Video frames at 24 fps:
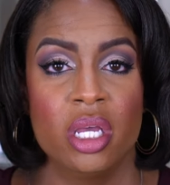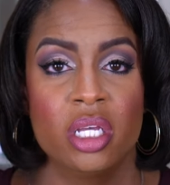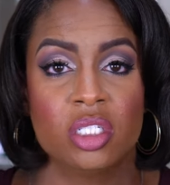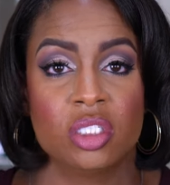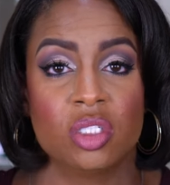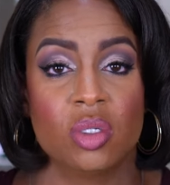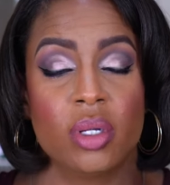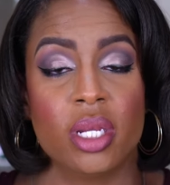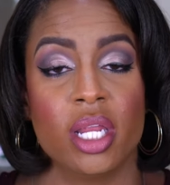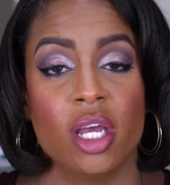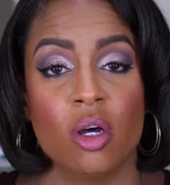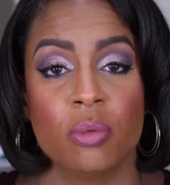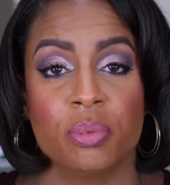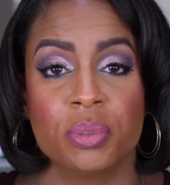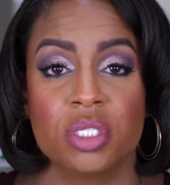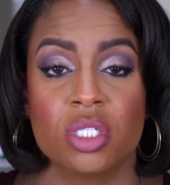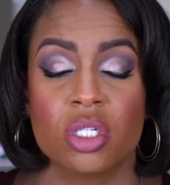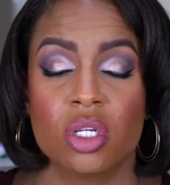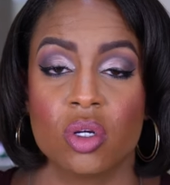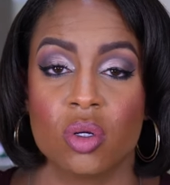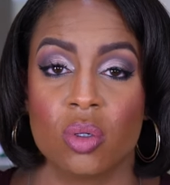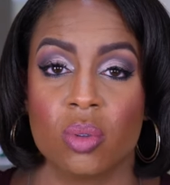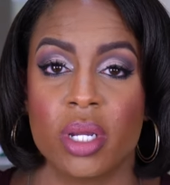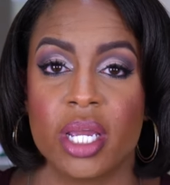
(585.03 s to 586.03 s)
So it helps to
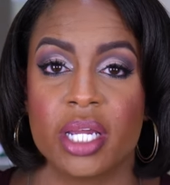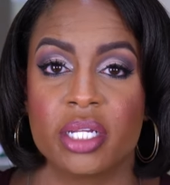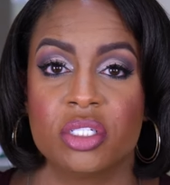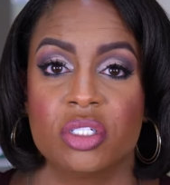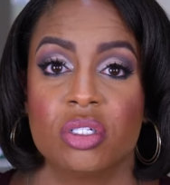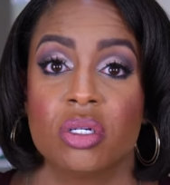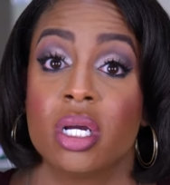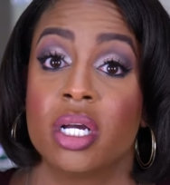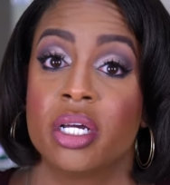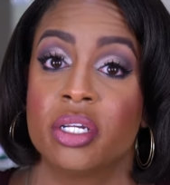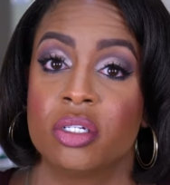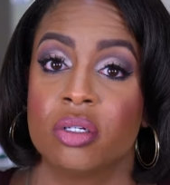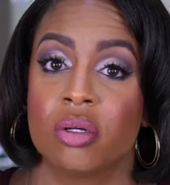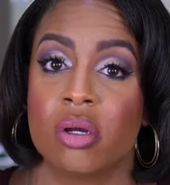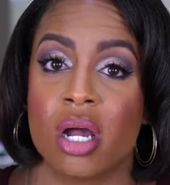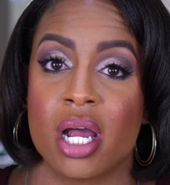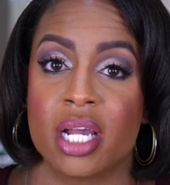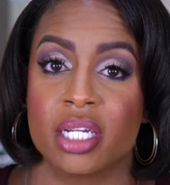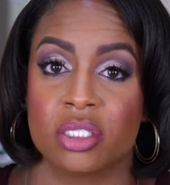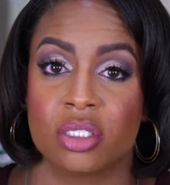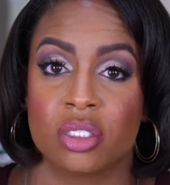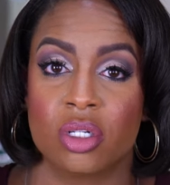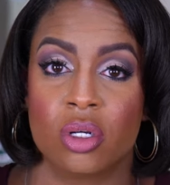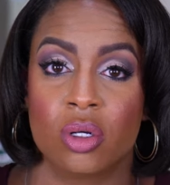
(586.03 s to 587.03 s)
correct your under
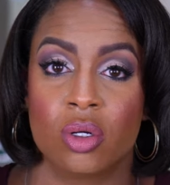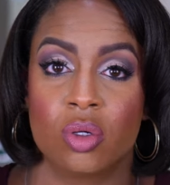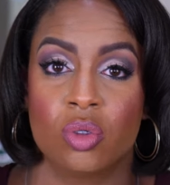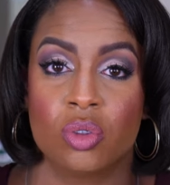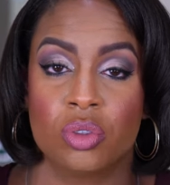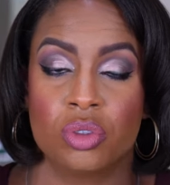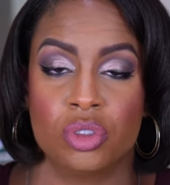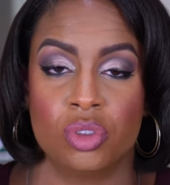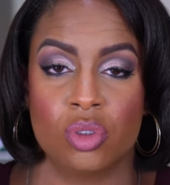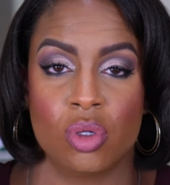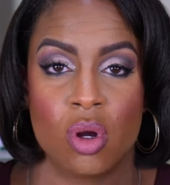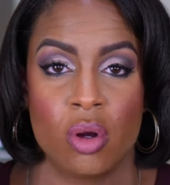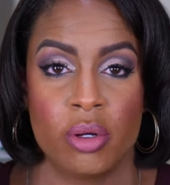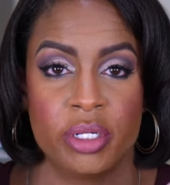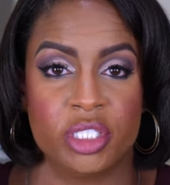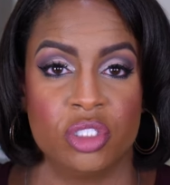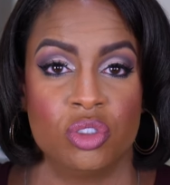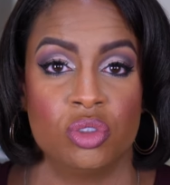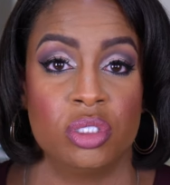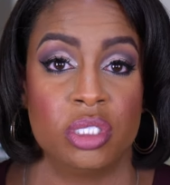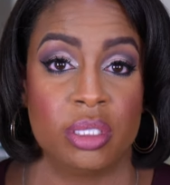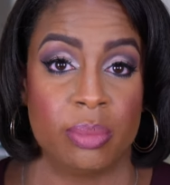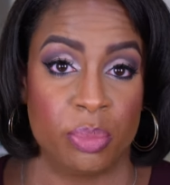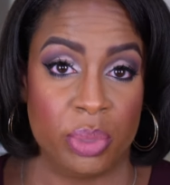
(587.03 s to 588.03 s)
eye circles. You
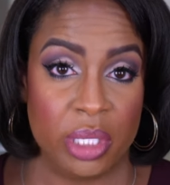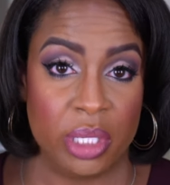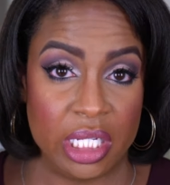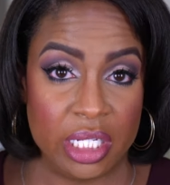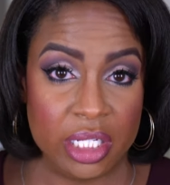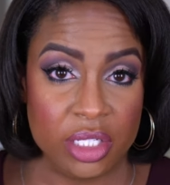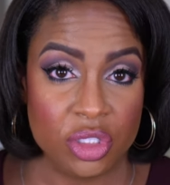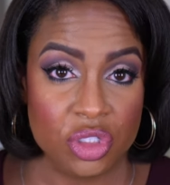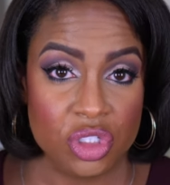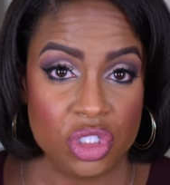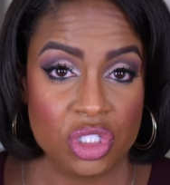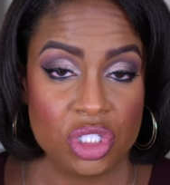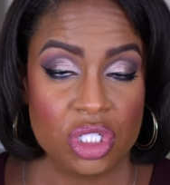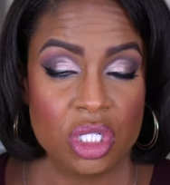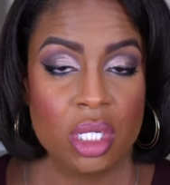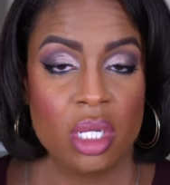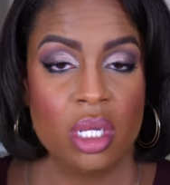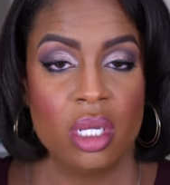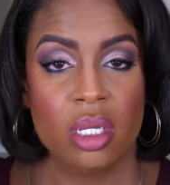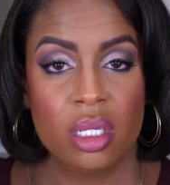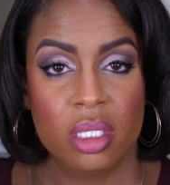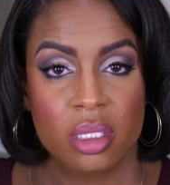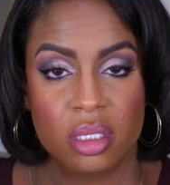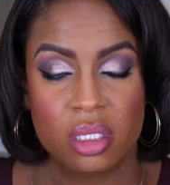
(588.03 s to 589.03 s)
always use a peach
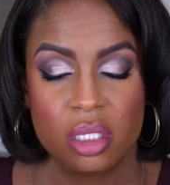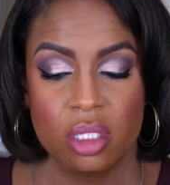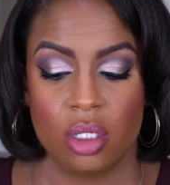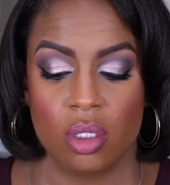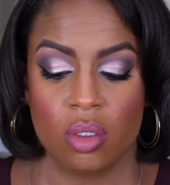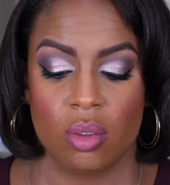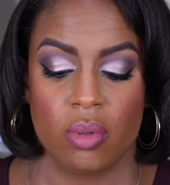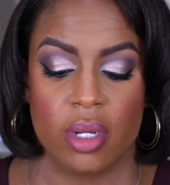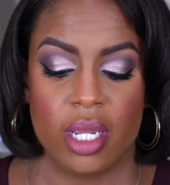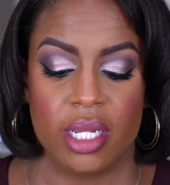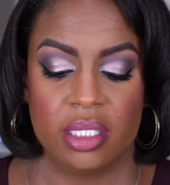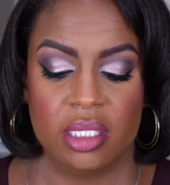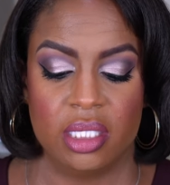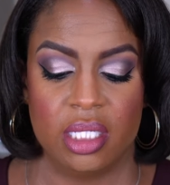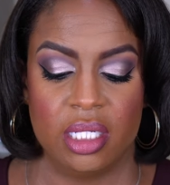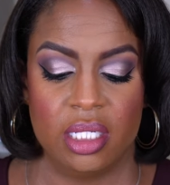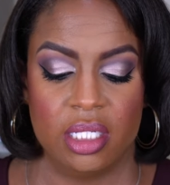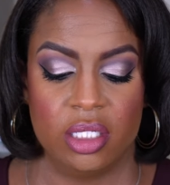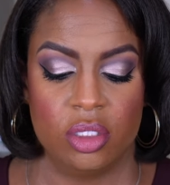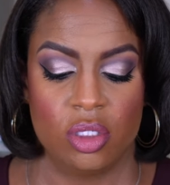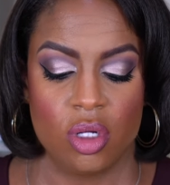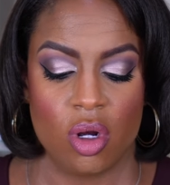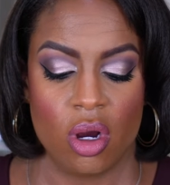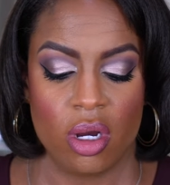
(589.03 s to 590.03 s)
to correct
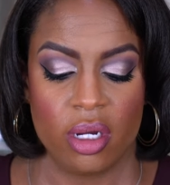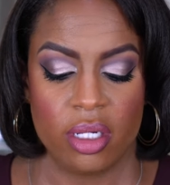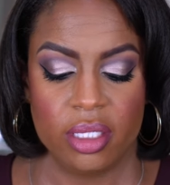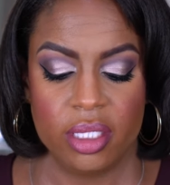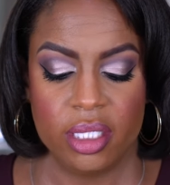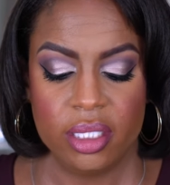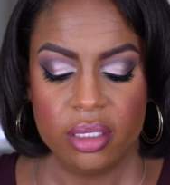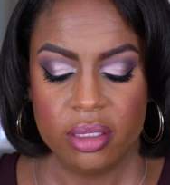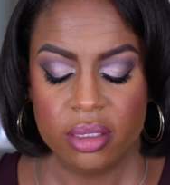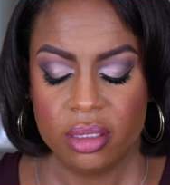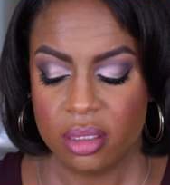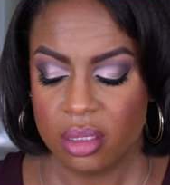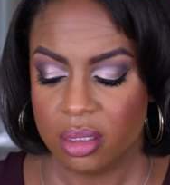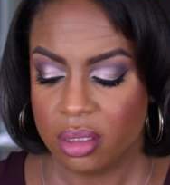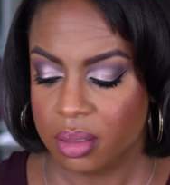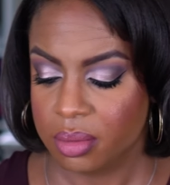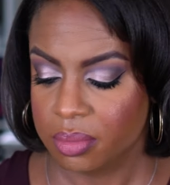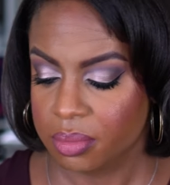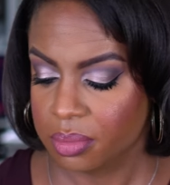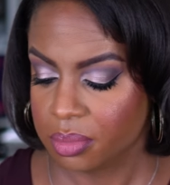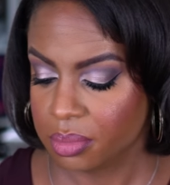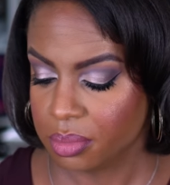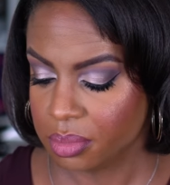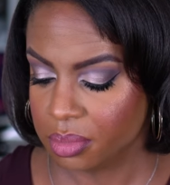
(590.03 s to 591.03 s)
any darkness,
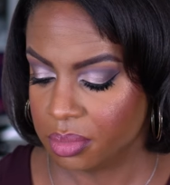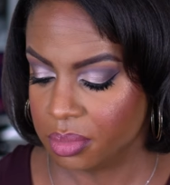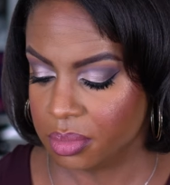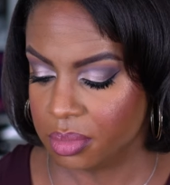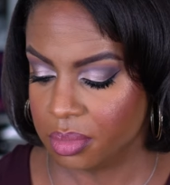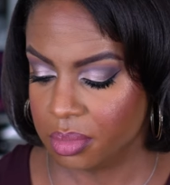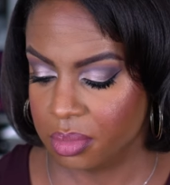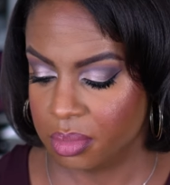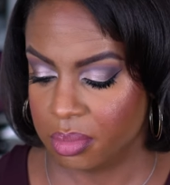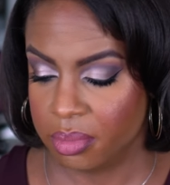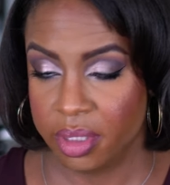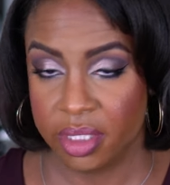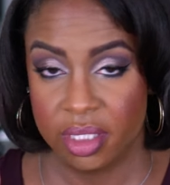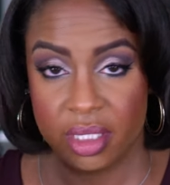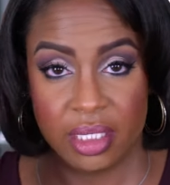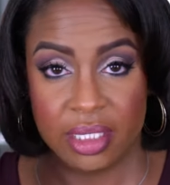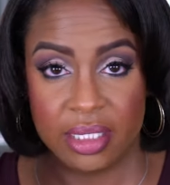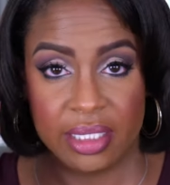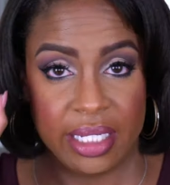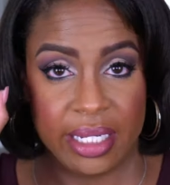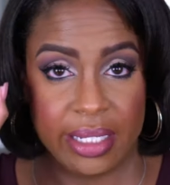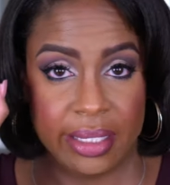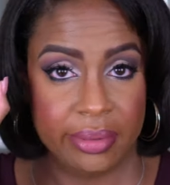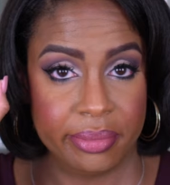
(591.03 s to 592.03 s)
but
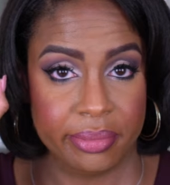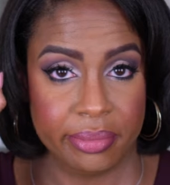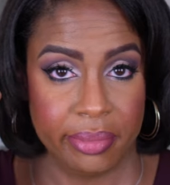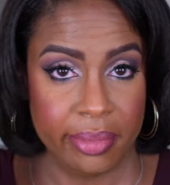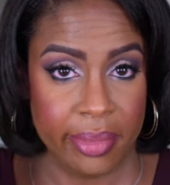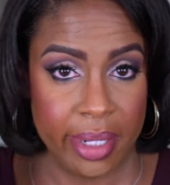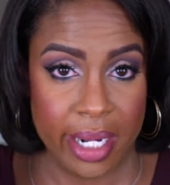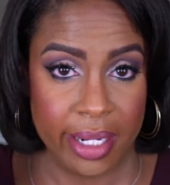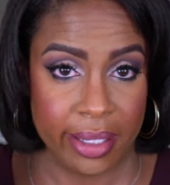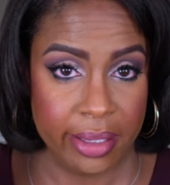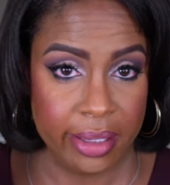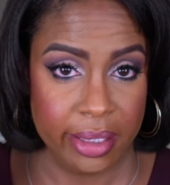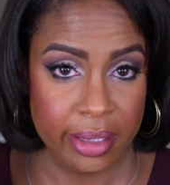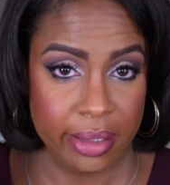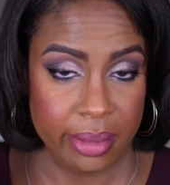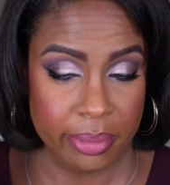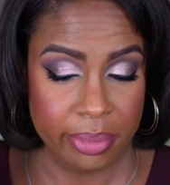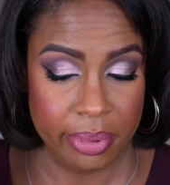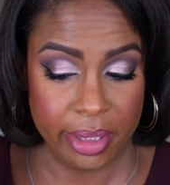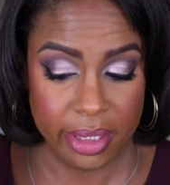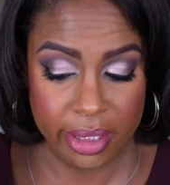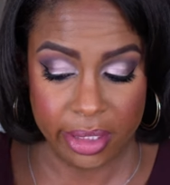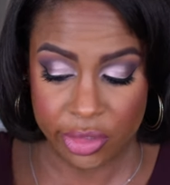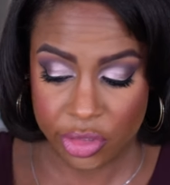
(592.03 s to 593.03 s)
this ain't my color
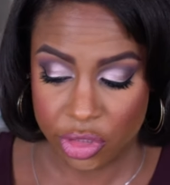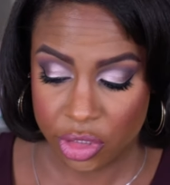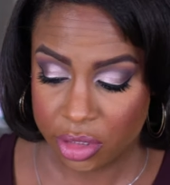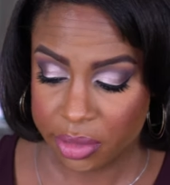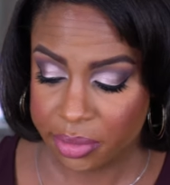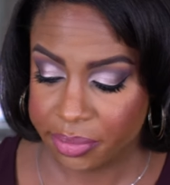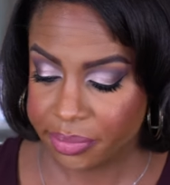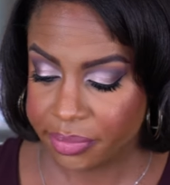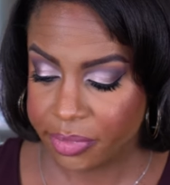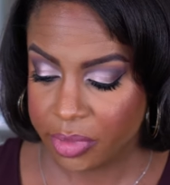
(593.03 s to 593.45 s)
peach.